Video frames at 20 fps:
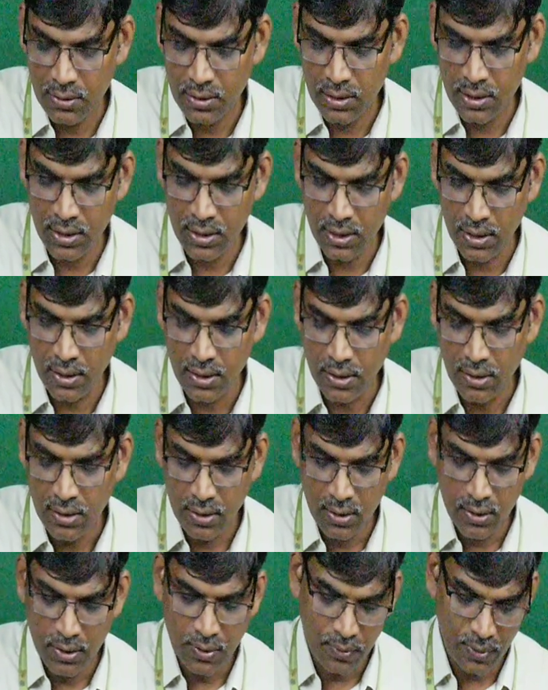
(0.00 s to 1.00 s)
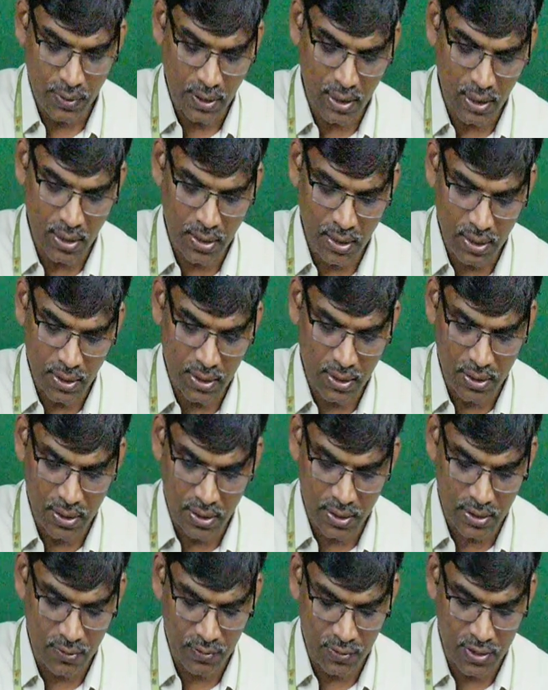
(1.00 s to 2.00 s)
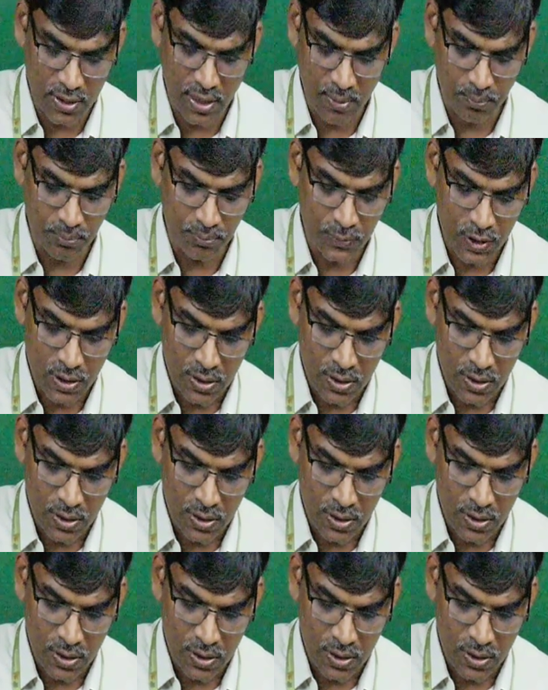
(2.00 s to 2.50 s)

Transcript: Here we can write it the same.